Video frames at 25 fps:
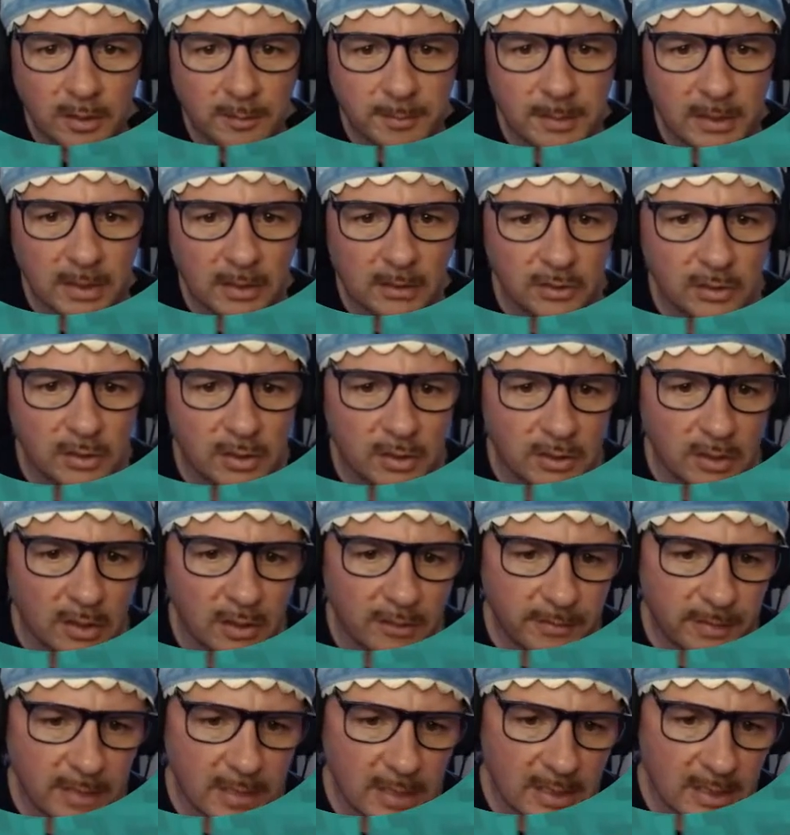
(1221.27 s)
production is
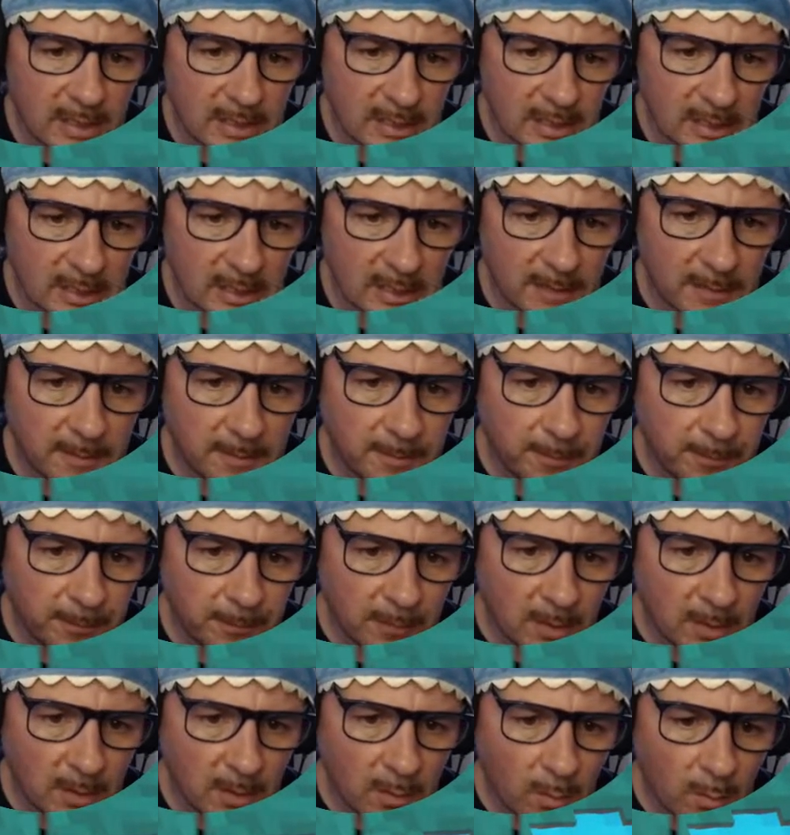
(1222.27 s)
over here.
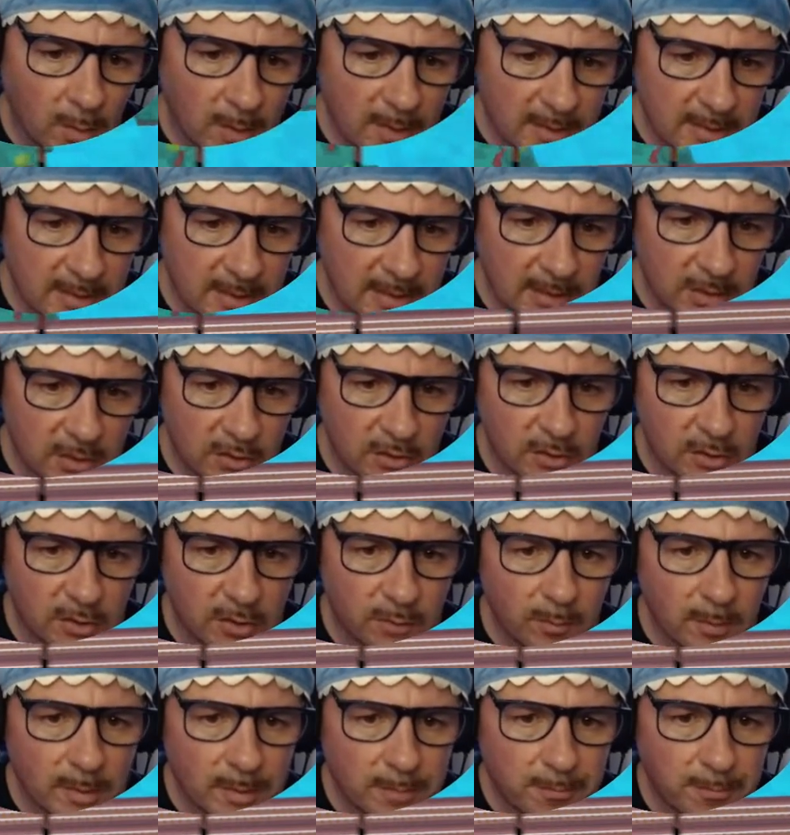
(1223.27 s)
What is the issue?
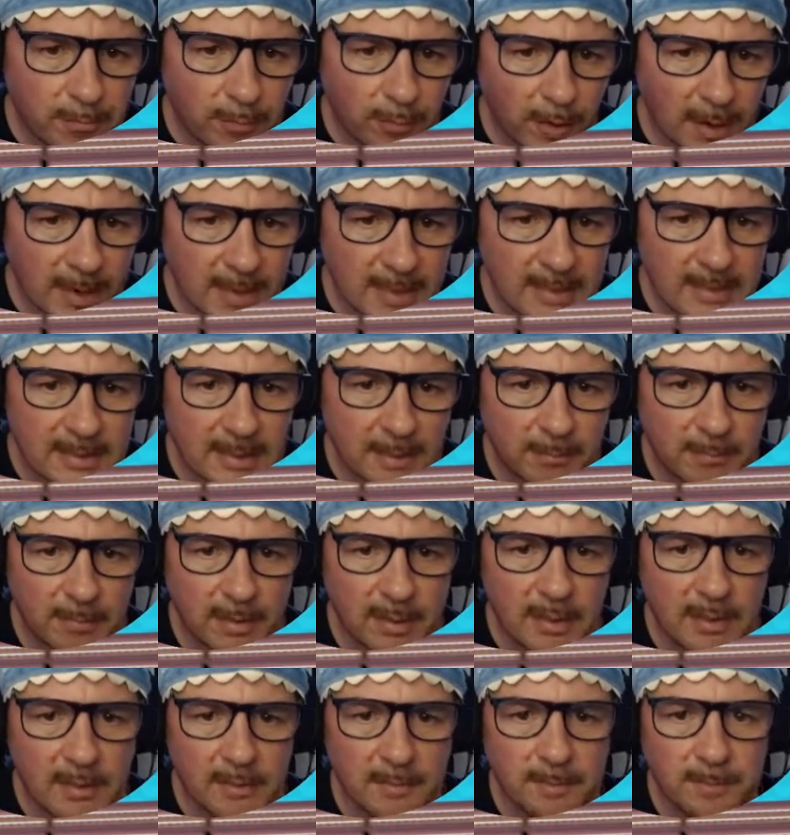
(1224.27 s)
Did we break something?